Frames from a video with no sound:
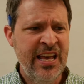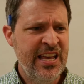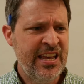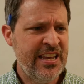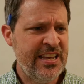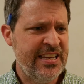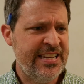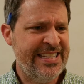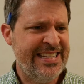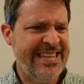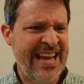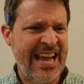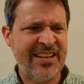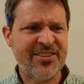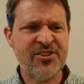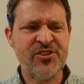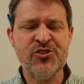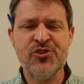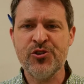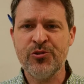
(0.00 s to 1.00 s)
He
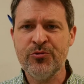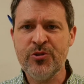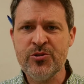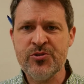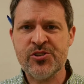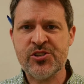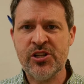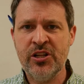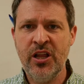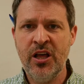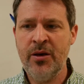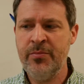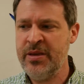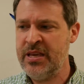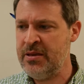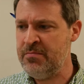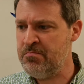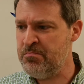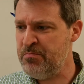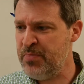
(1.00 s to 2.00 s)
gets Jerusalem.
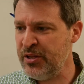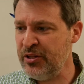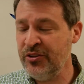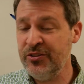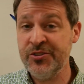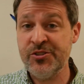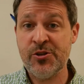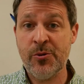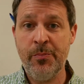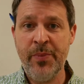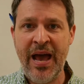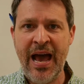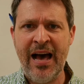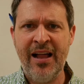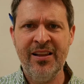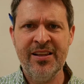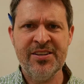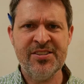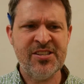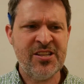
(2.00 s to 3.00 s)
He builds a
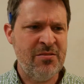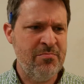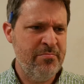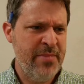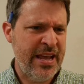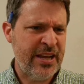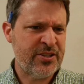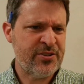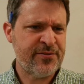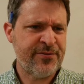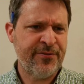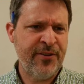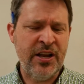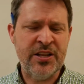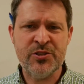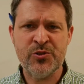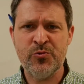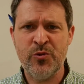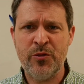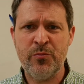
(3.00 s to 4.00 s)
palace. He makes
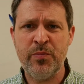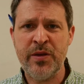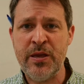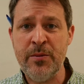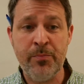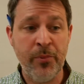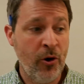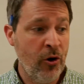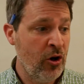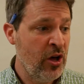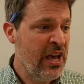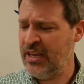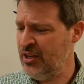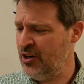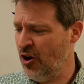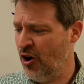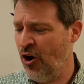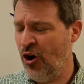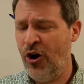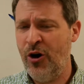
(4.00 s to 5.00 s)
friends with people.
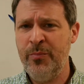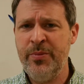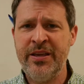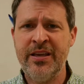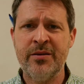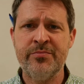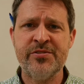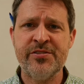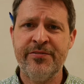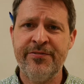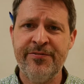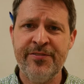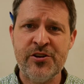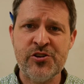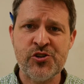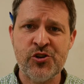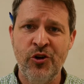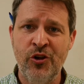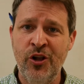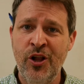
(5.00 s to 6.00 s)
It all becomes
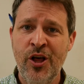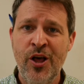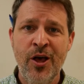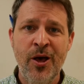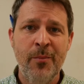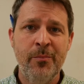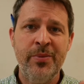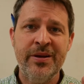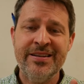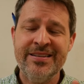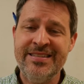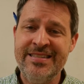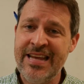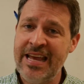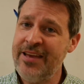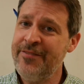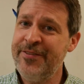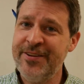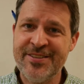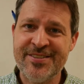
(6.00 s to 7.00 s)
official. But
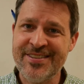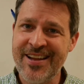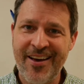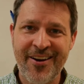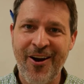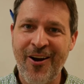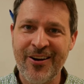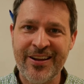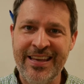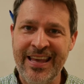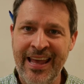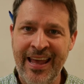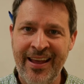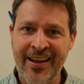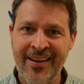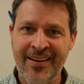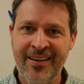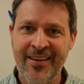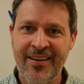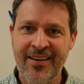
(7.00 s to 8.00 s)
David's not our
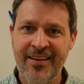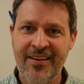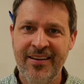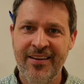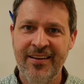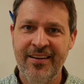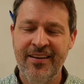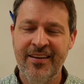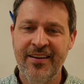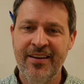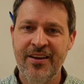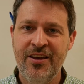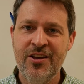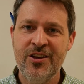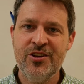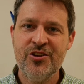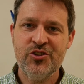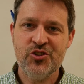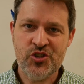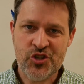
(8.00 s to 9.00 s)
king.
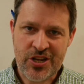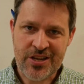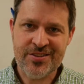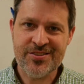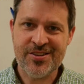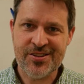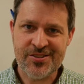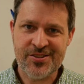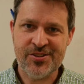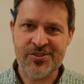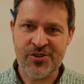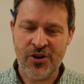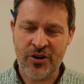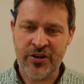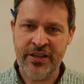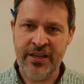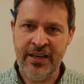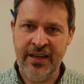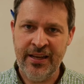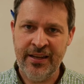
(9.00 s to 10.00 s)
Jesus is our
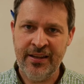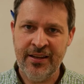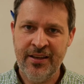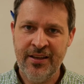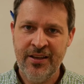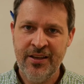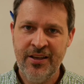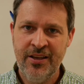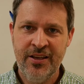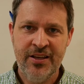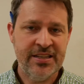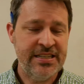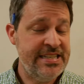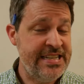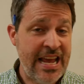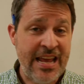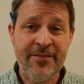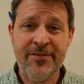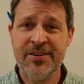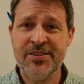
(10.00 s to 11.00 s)
king.
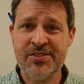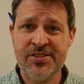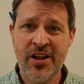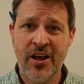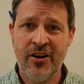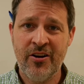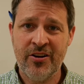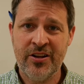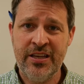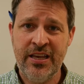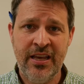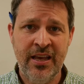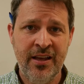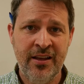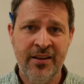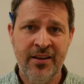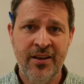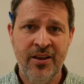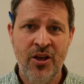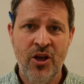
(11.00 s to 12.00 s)
David's not our king.
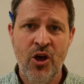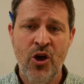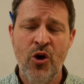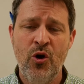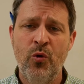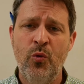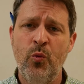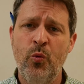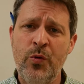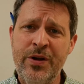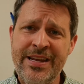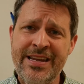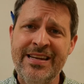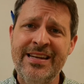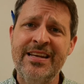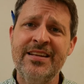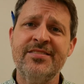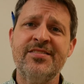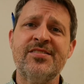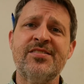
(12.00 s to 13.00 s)
We
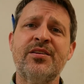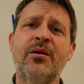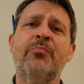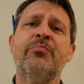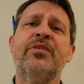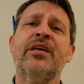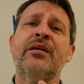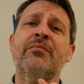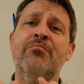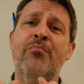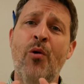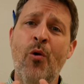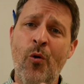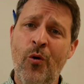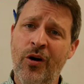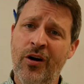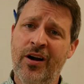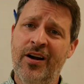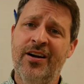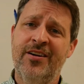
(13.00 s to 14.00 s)
need something
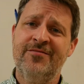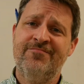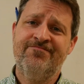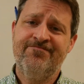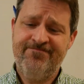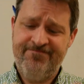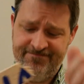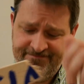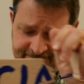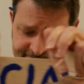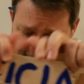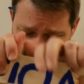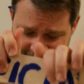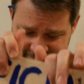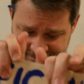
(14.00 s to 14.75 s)
more.